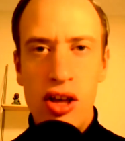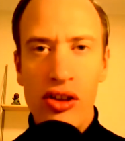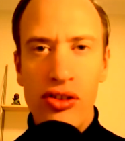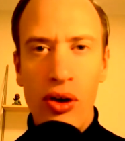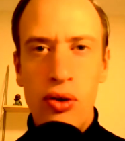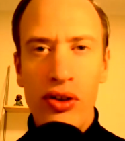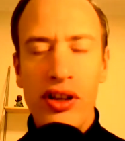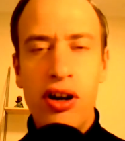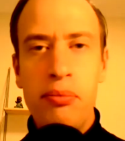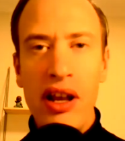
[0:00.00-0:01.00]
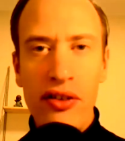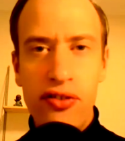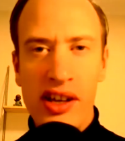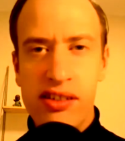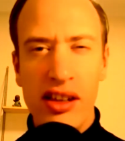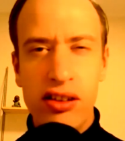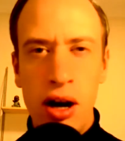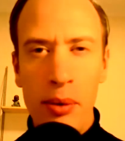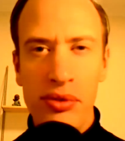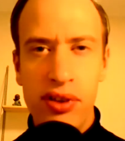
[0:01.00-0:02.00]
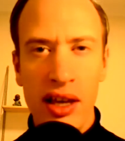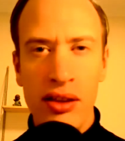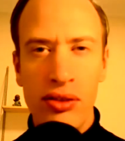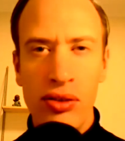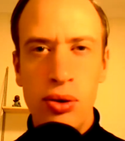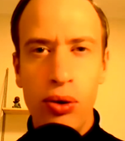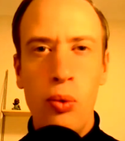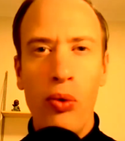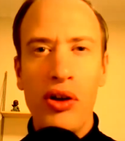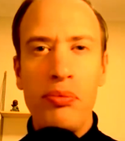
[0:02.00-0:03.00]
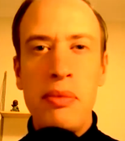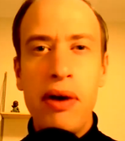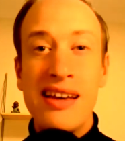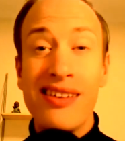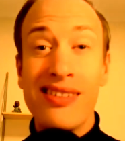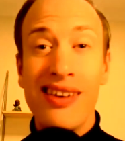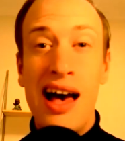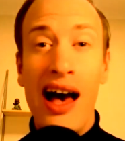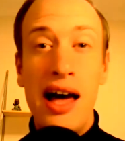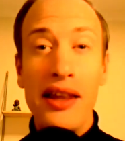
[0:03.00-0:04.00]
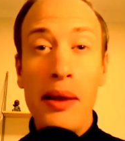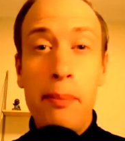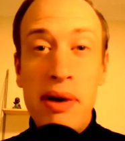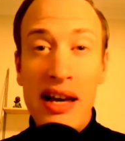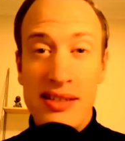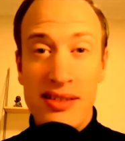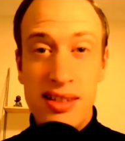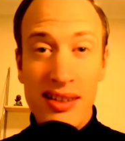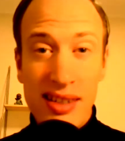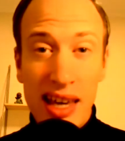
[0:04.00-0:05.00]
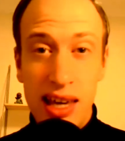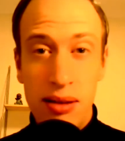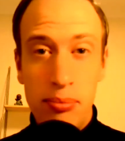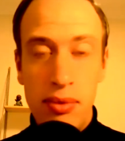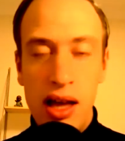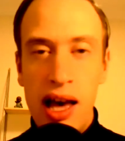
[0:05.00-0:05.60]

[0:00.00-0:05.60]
So there are many things that comes into what makes uh, the best team.